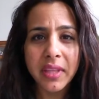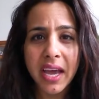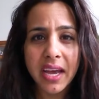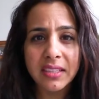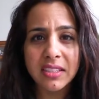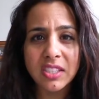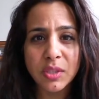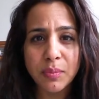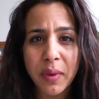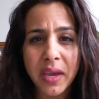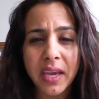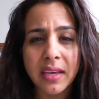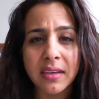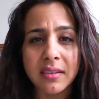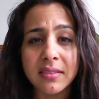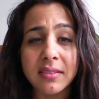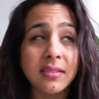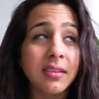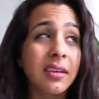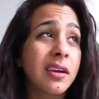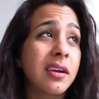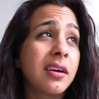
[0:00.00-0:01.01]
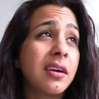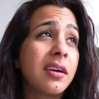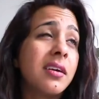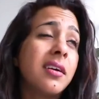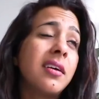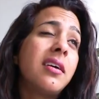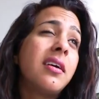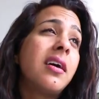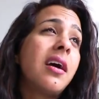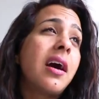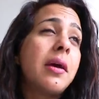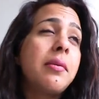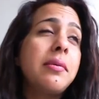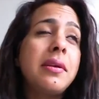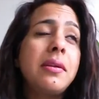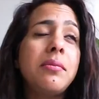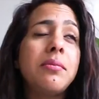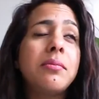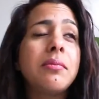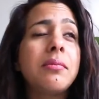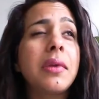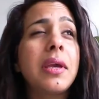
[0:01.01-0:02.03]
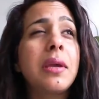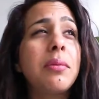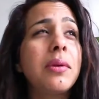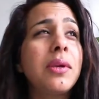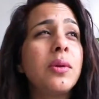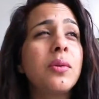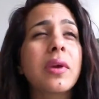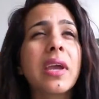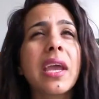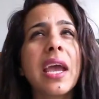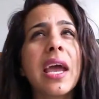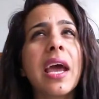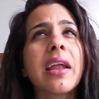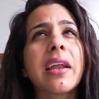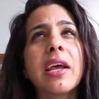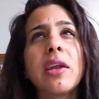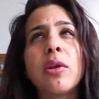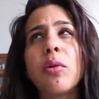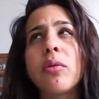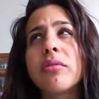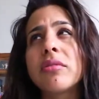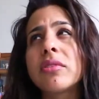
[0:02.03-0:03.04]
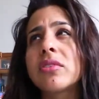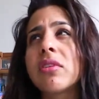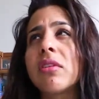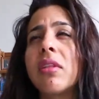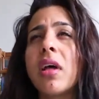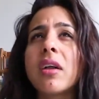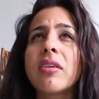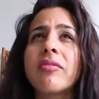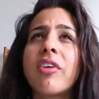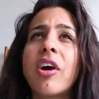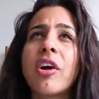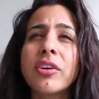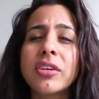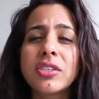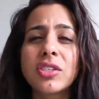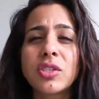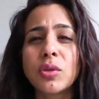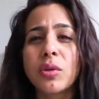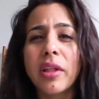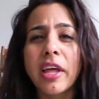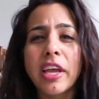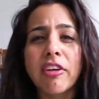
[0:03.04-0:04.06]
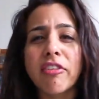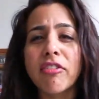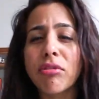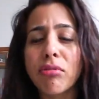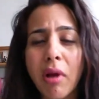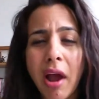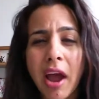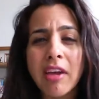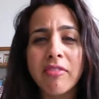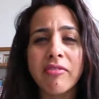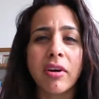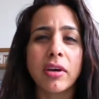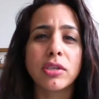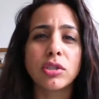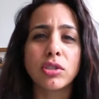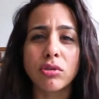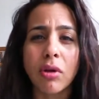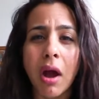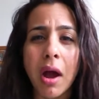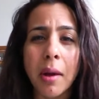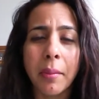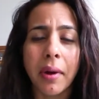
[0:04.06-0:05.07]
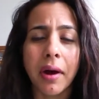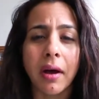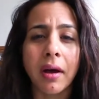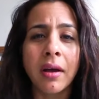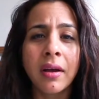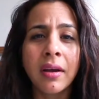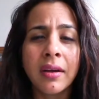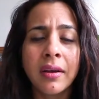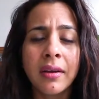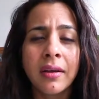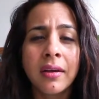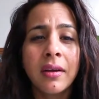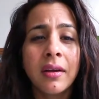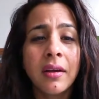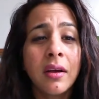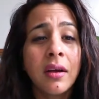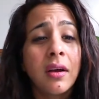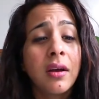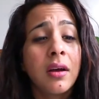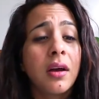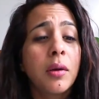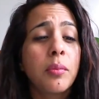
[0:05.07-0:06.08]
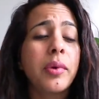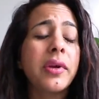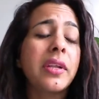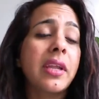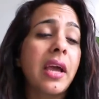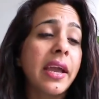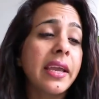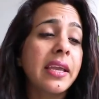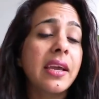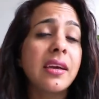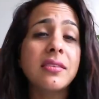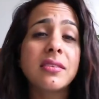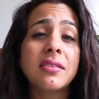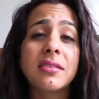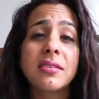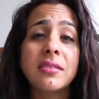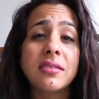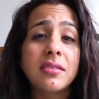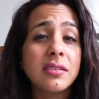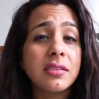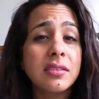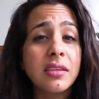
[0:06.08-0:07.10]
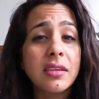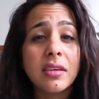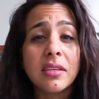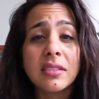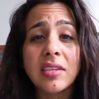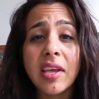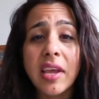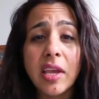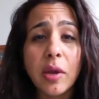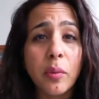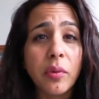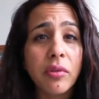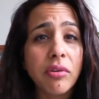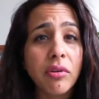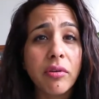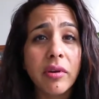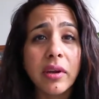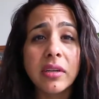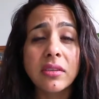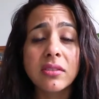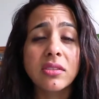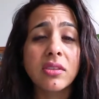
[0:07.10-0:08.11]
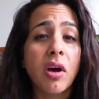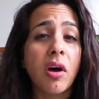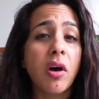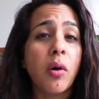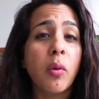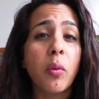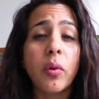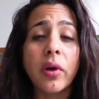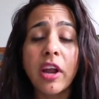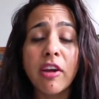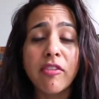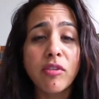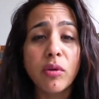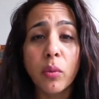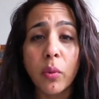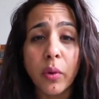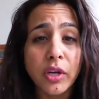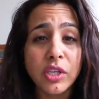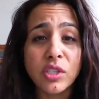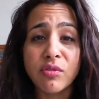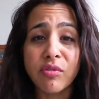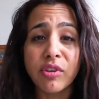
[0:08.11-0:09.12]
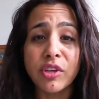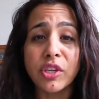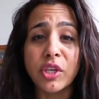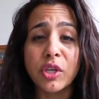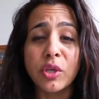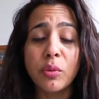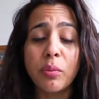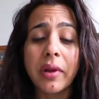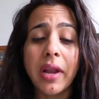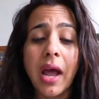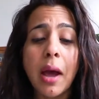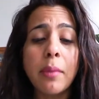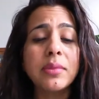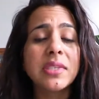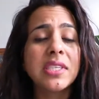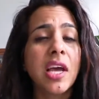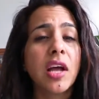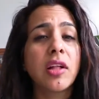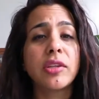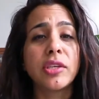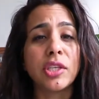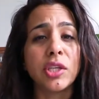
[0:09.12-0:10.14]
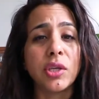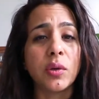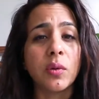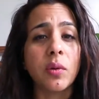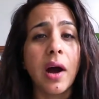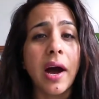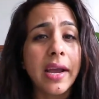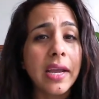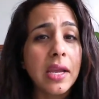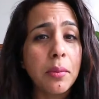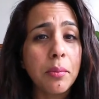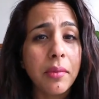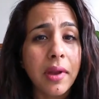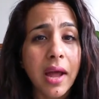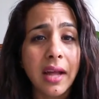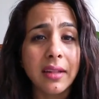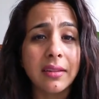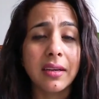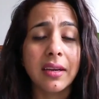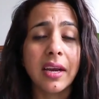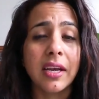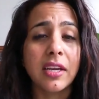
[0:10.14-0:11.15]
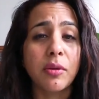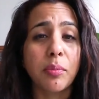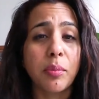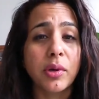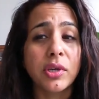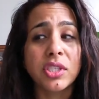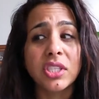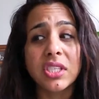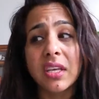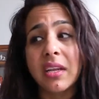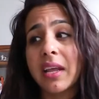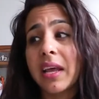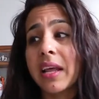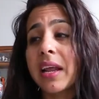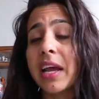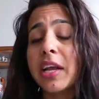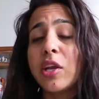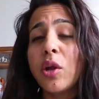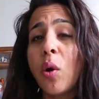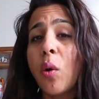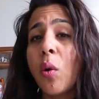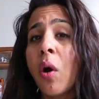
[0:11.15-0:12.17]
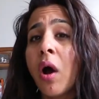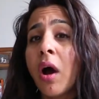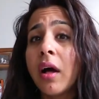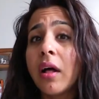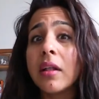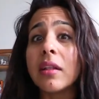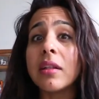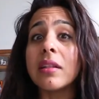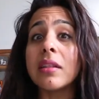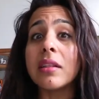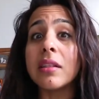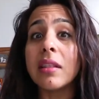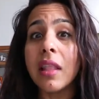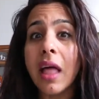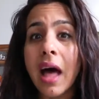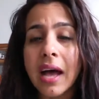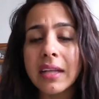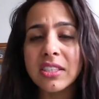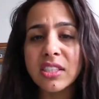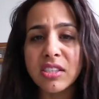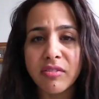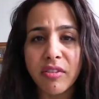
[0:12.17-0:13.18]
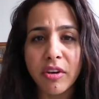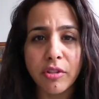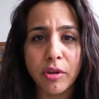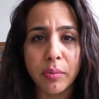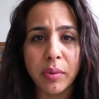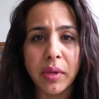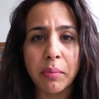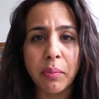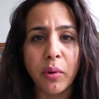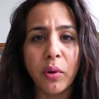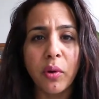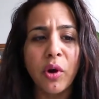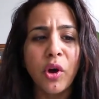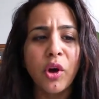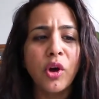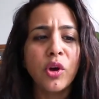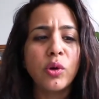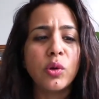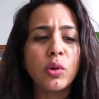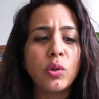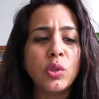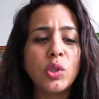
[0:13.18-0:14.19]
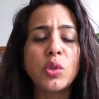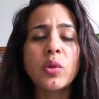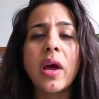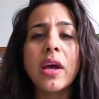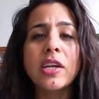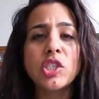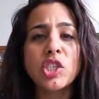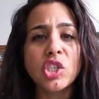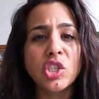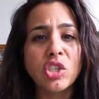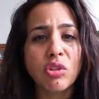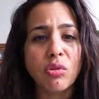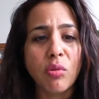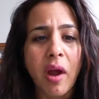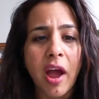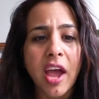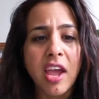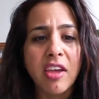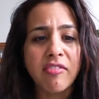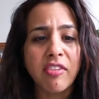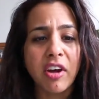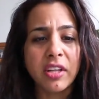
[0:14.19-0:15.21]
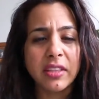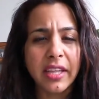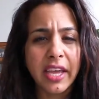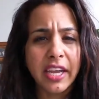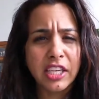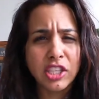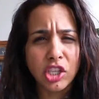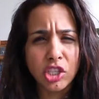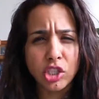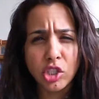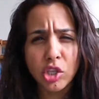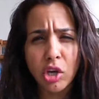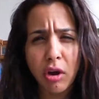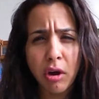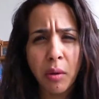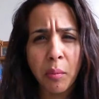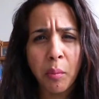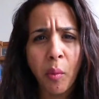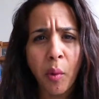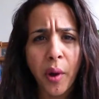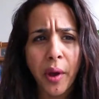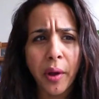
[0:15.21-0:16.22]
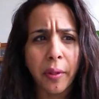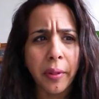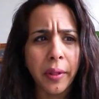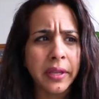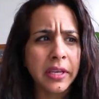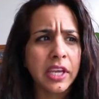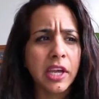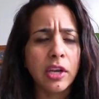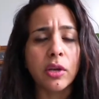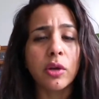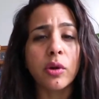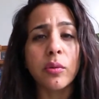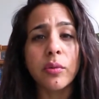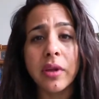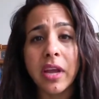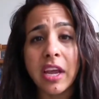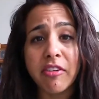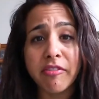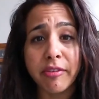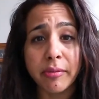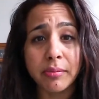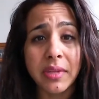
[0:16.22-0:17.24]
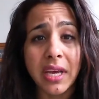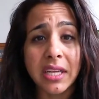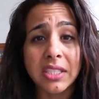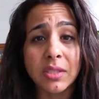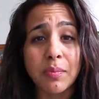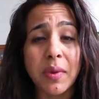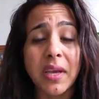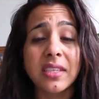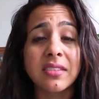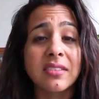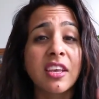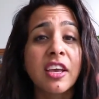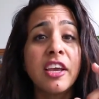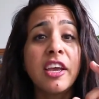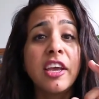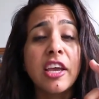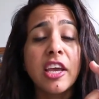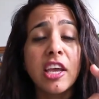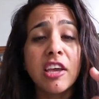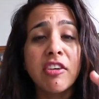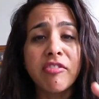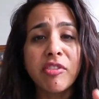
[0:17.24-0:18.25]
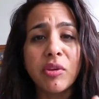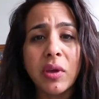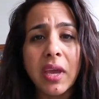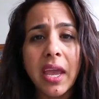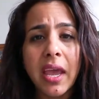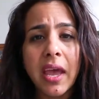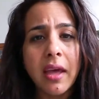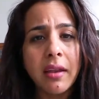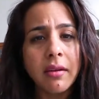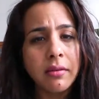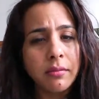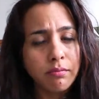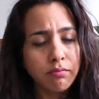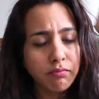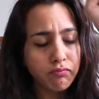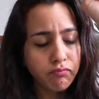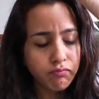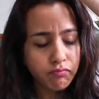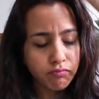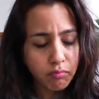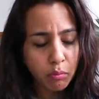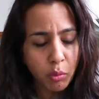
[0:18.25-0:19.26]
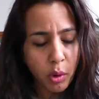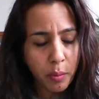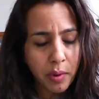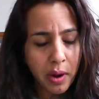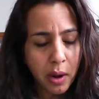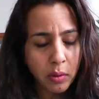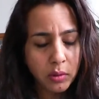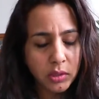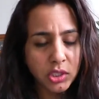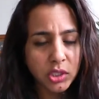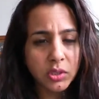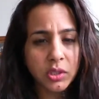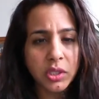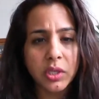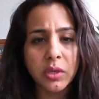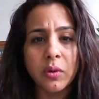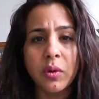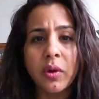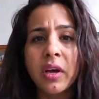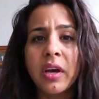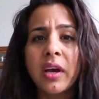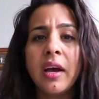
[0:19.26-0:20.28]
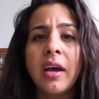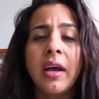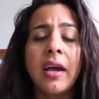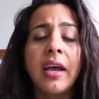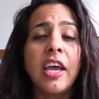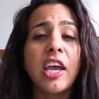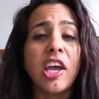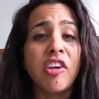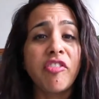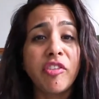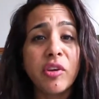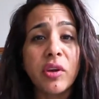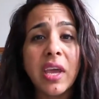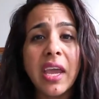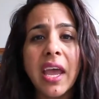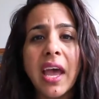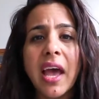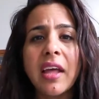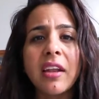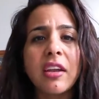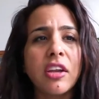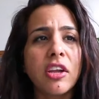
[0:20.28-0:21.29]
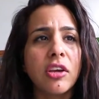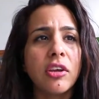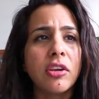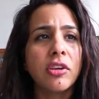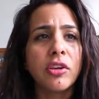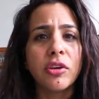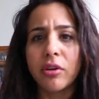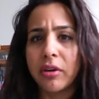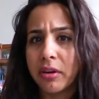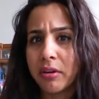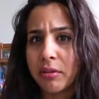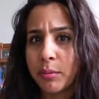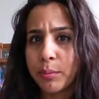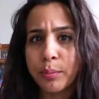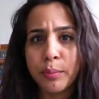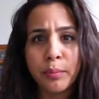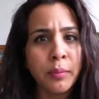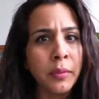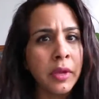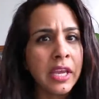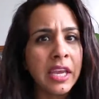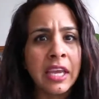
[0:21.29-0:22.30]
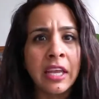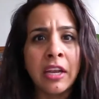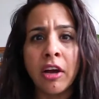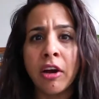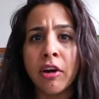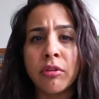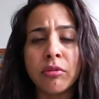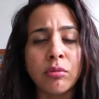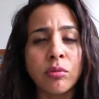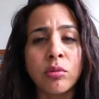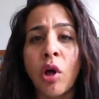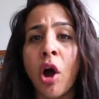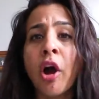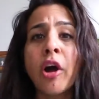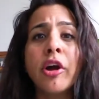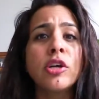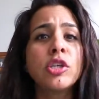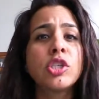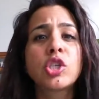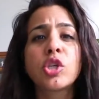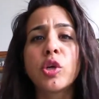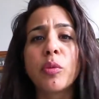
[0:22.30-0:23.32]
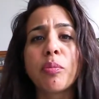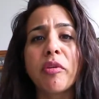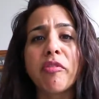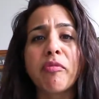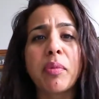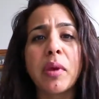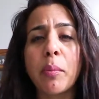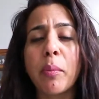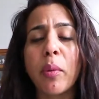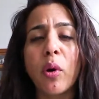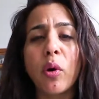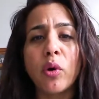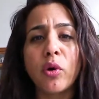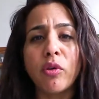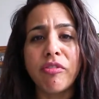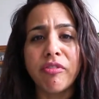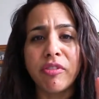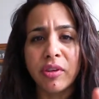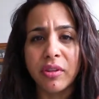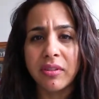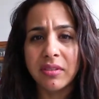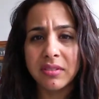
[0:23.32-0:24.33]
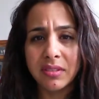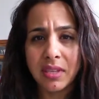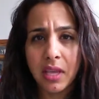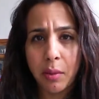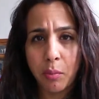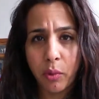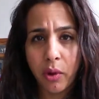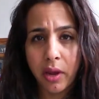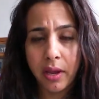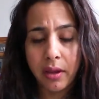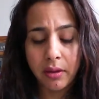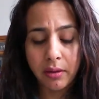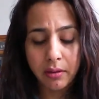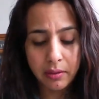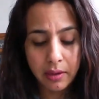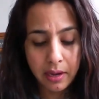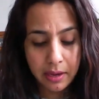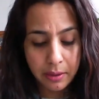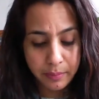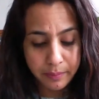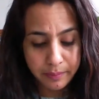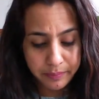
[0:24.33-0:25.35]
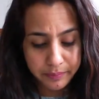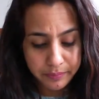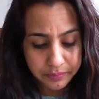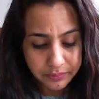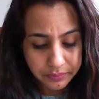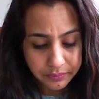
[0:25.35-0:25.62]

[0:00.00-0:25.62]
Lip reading: that space. I mean, maybe you can. I know there's a lot of artists who like thrive on drama, but I guess take it with a grain of salt, whatever works for you. But I'm telling you, I am not the kind of person, and I know lots of other people who do not just thrive on like the turmoil and can create from that space. If you can, more power to you. If you can't, you're in a large group of people who feel the same way, okay?